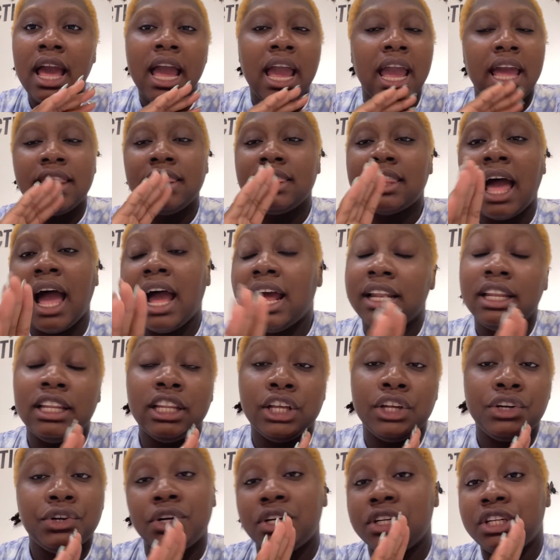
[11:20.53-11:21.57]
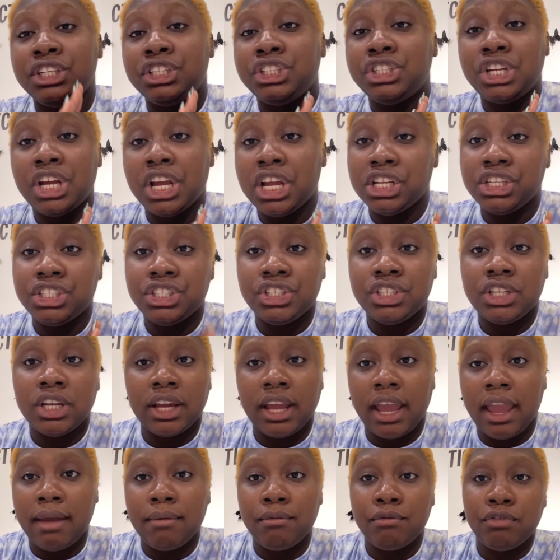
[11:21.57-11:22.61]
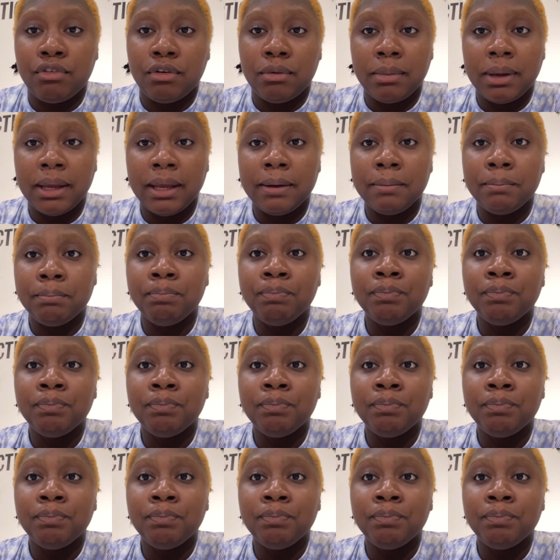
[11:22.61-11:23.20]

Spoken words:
And that literally changed the game for me.